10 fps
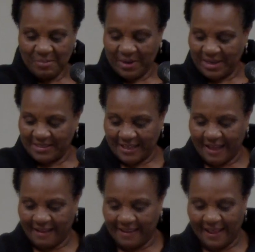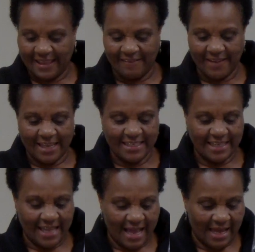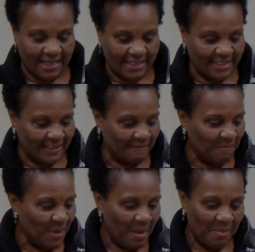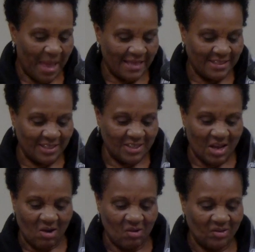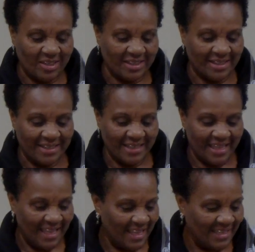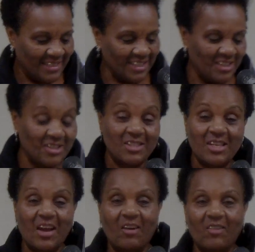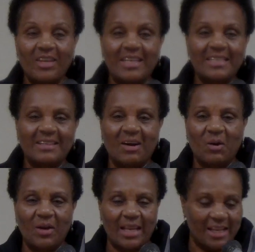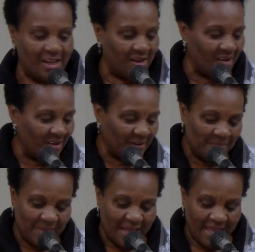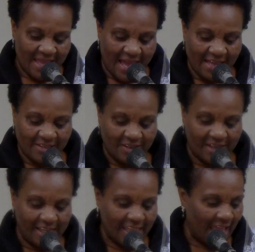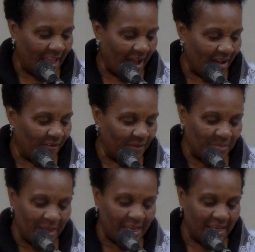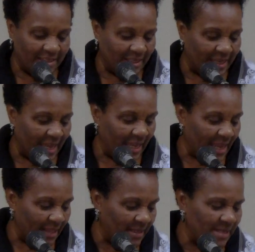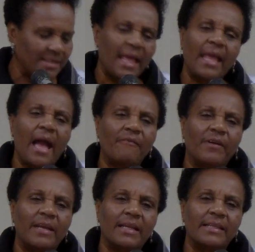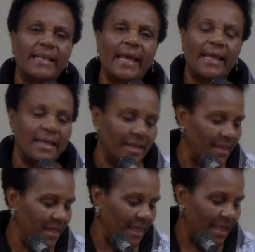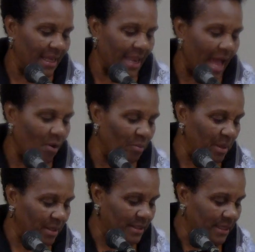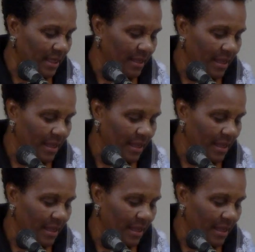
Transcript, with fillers: Praise God. you honor to God. To Pastor Jones. Bless you, bless you. Sister Joan and to all that are here. I certainly thank God for being here today. And I just thank God for another day. Yeah. He allowed me to see.